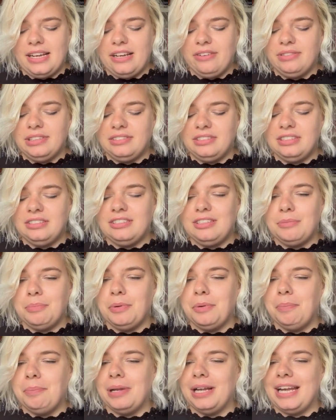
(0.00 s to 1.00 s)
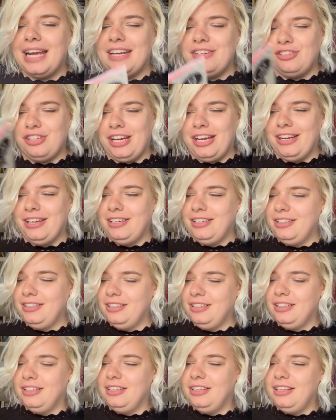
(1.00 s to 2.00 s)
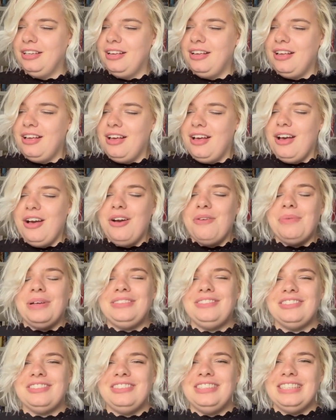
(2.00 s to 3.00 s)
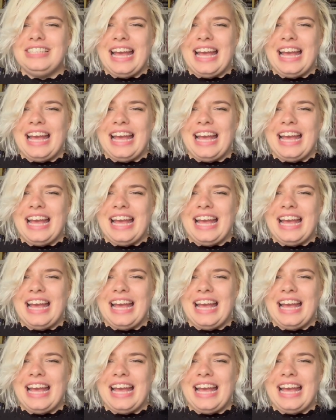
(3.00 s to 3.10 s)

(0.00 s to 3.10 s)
irresistible pleasure. Well, doesn't